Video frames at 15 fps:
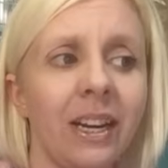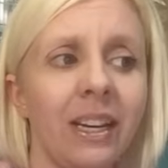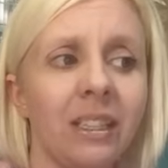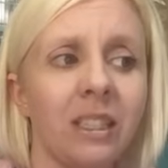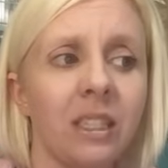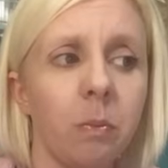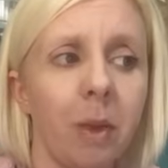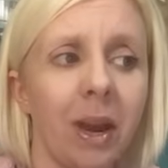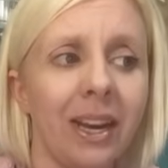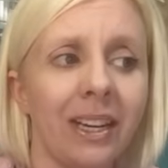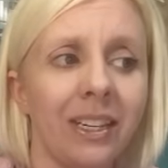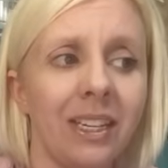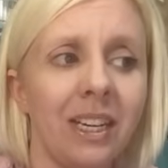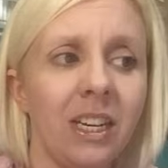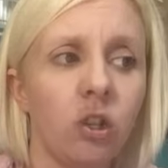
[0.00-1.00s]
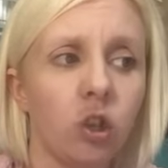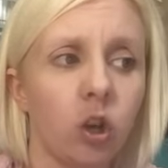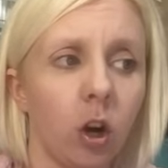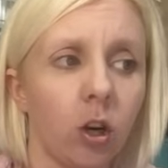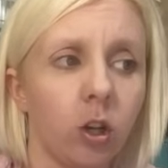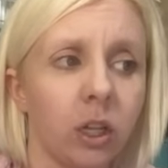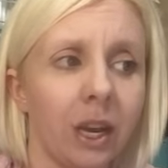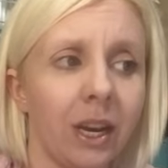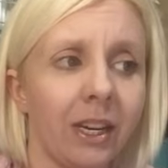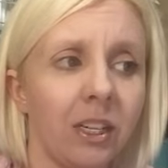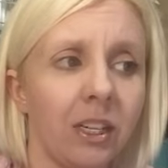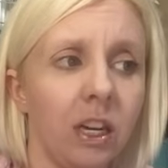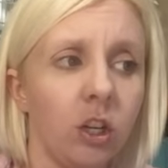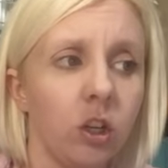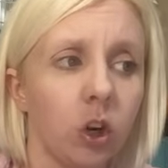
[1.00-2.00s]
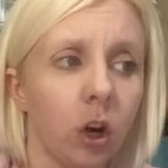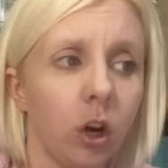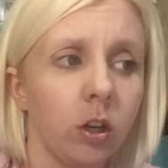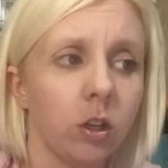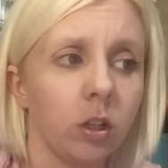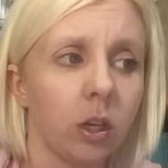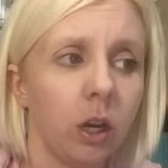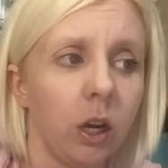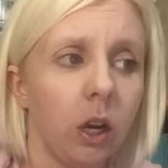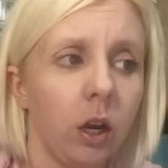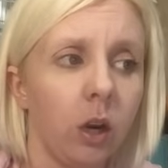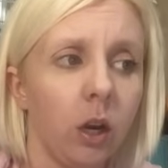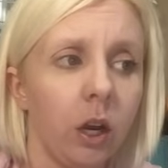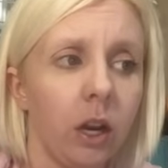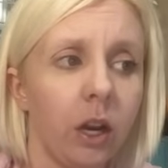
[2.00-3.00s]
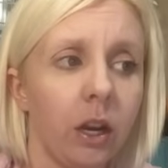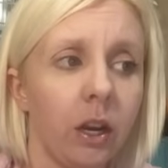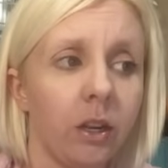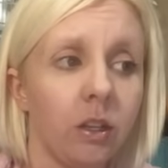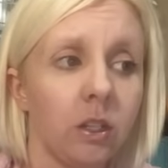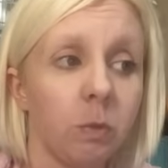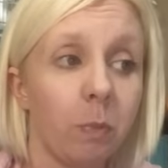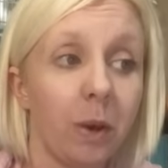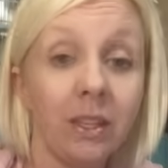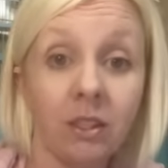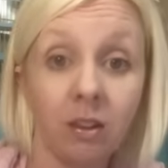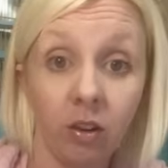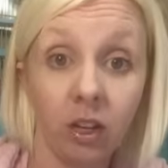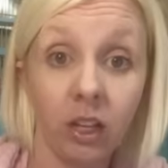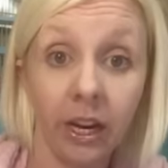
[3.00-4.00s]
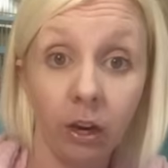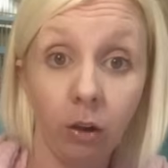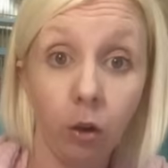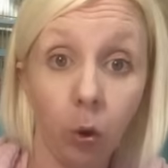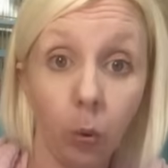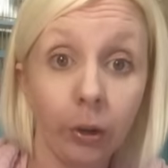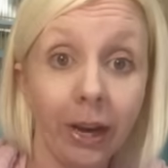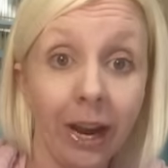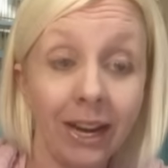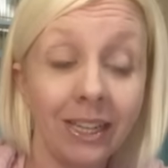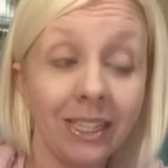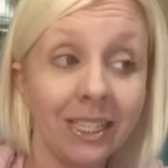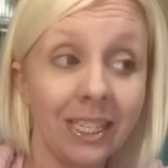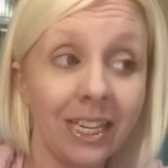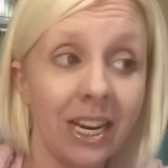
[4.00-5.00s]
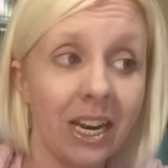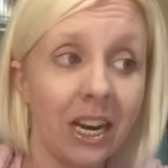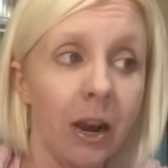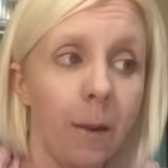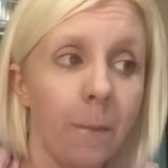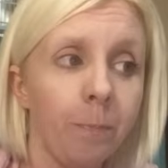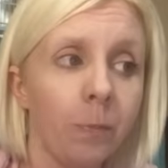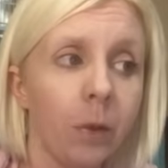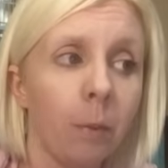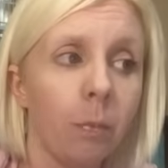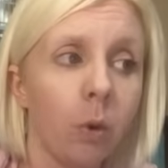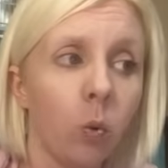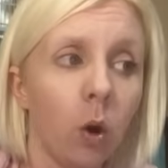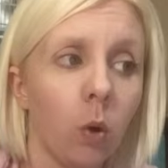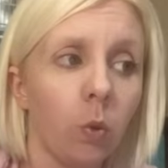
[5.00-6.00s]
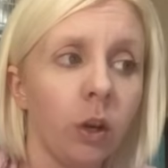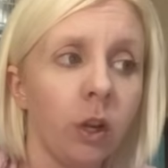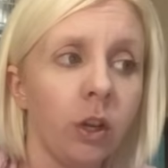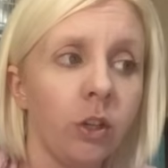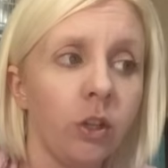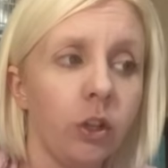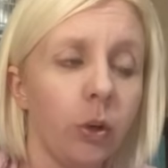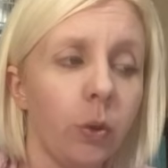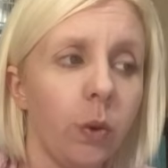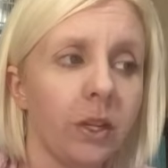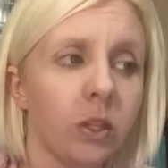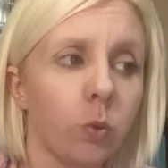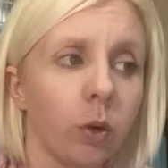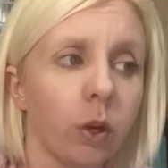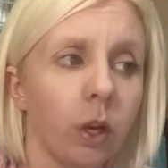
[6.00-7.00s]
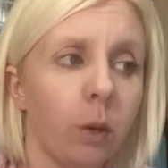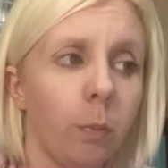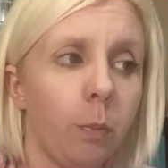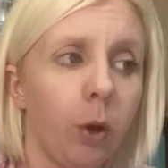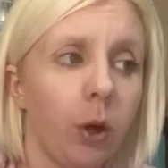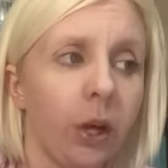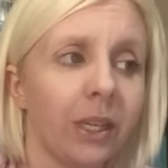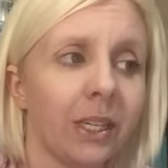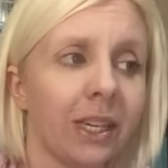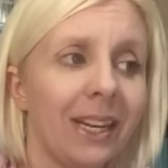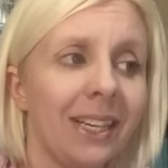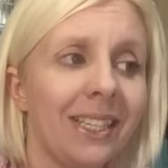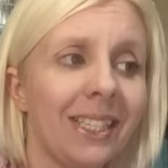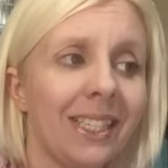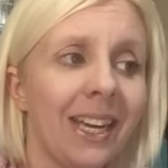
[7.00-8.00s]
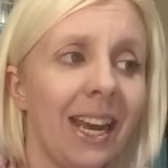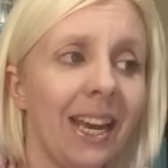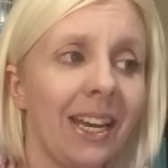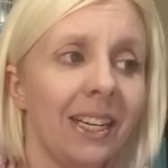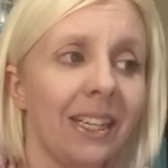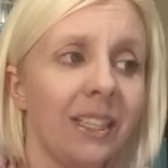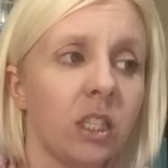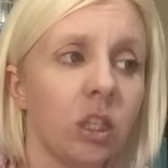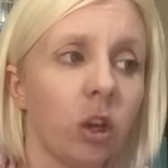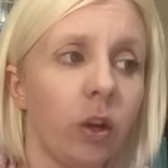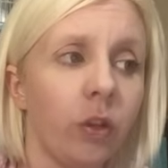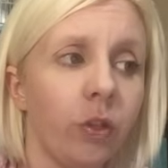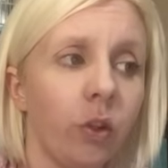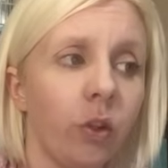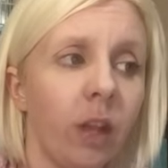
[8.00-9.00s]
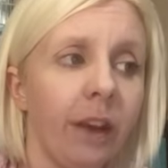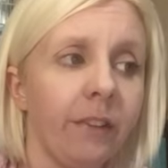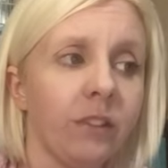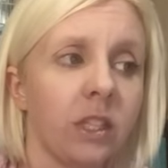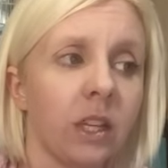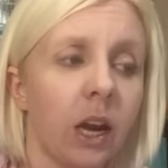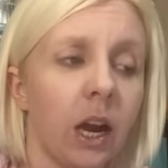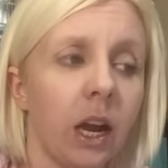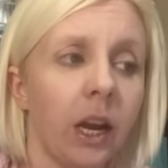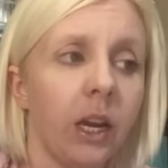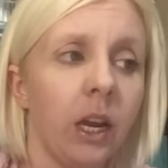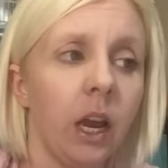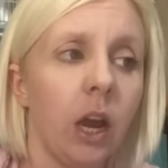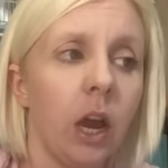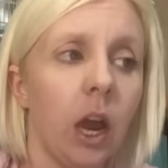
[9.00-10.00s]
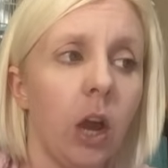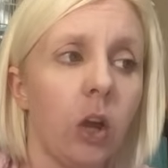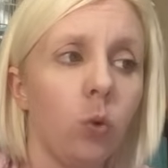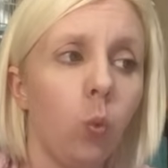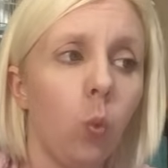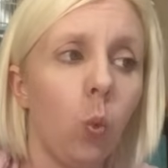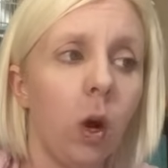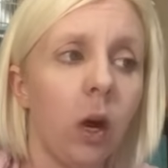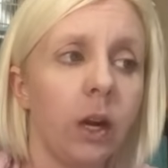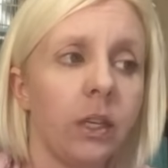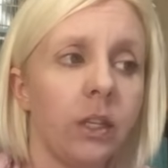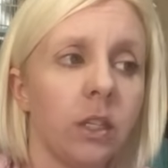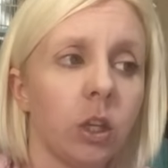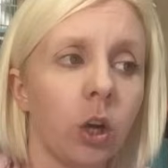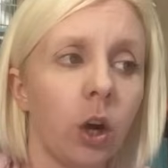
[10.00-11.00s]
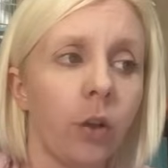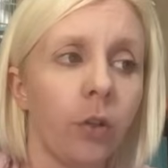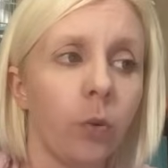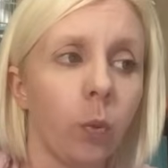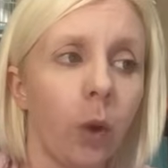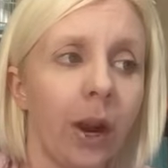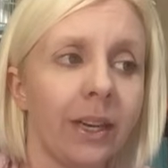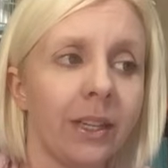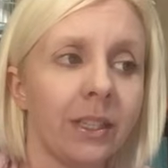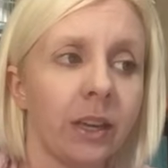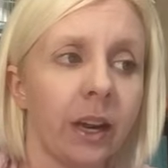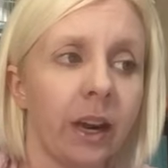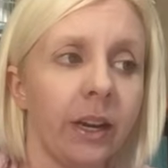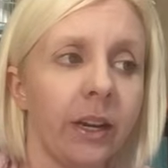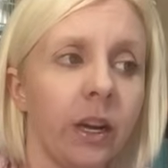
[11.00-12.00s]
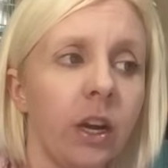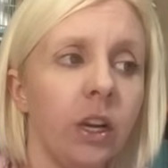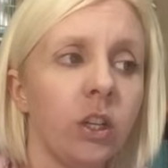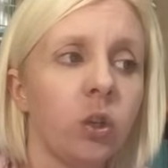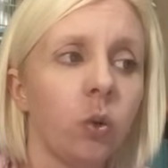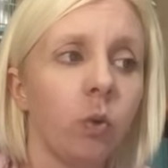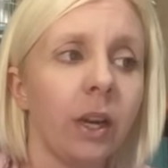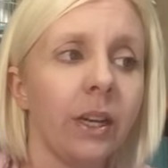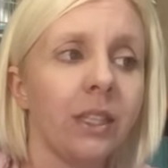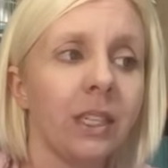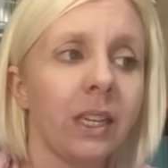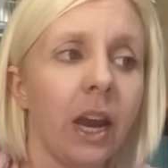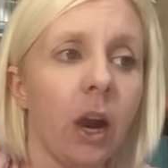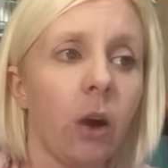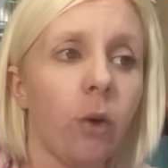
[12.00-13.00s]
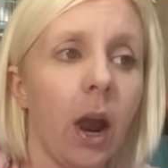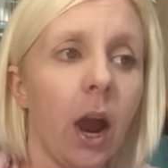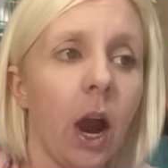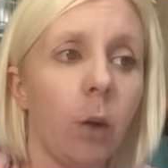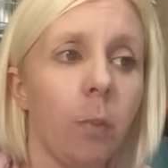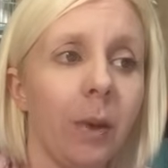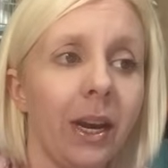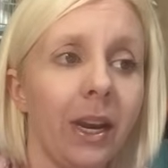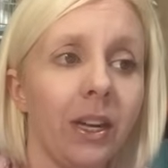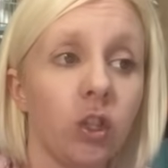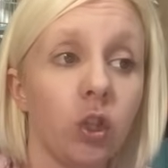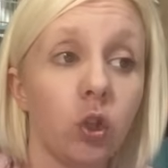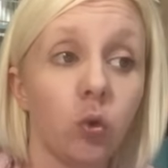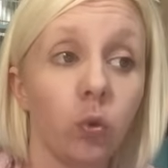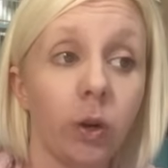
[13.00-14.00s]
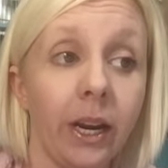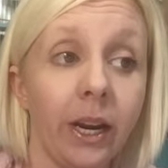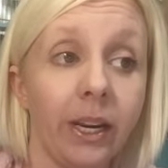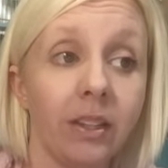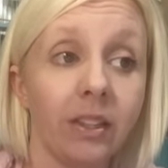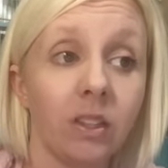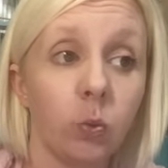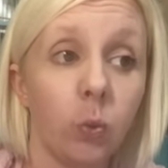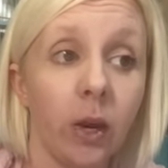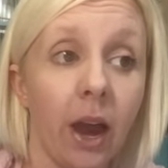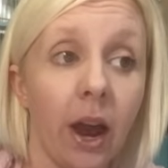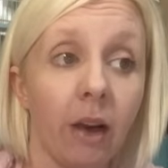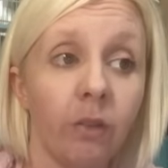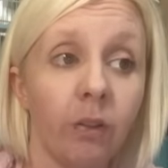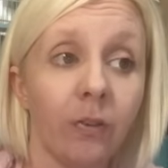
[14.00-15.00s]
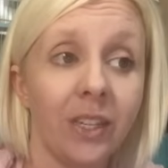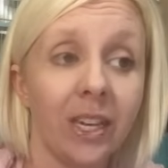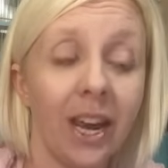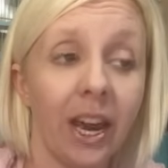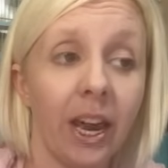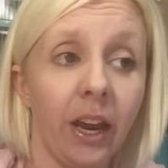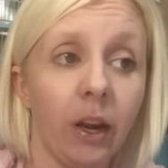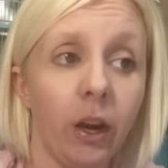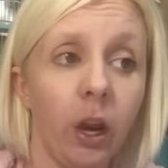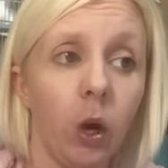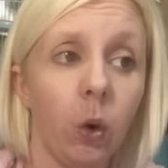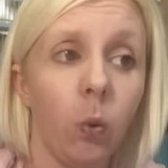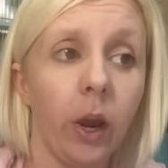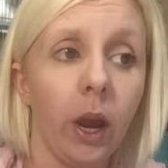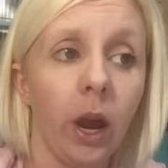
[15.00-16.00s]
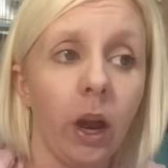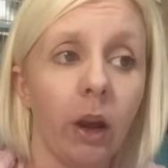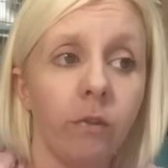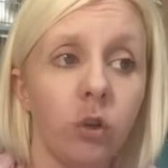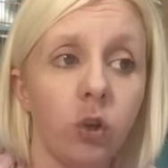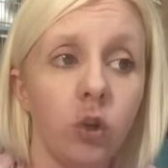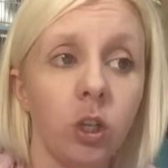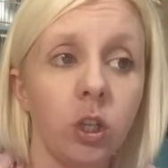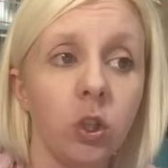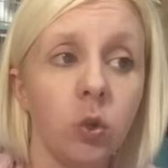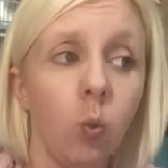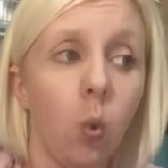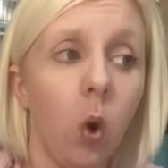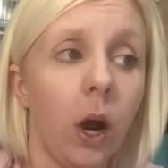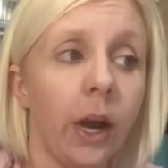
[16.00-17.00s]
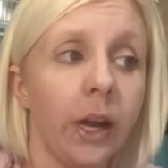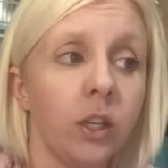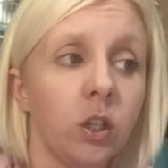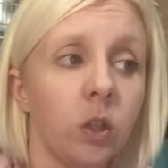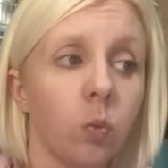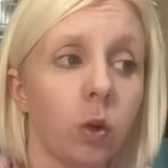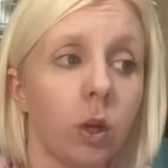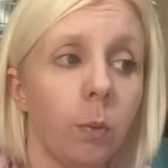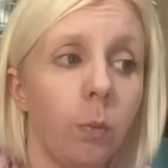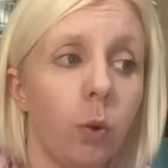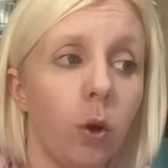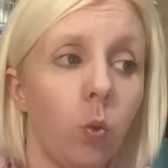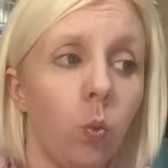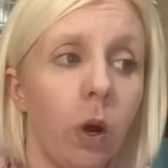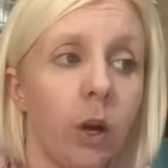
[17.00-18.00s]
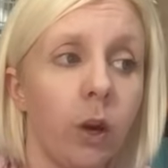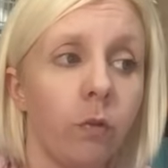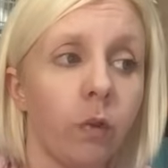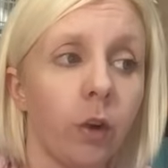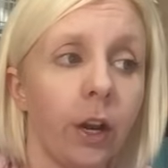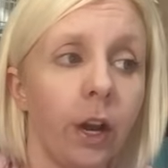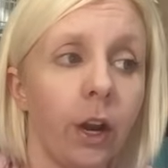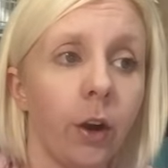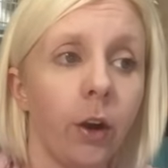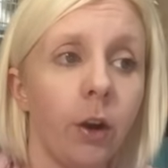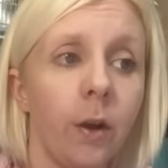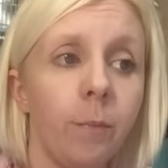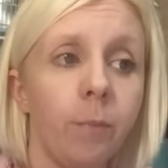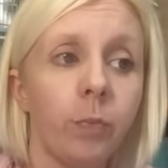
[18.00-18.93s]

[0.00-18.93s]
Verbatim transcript: is to make a T-chart, and a T-chart is basically like a lowercase t, but what we're going to do is we're going to put tens on the left side and ones on the right side. So let's count how many strings we have of 10. We have just 1, so we're going to put a 1 over here.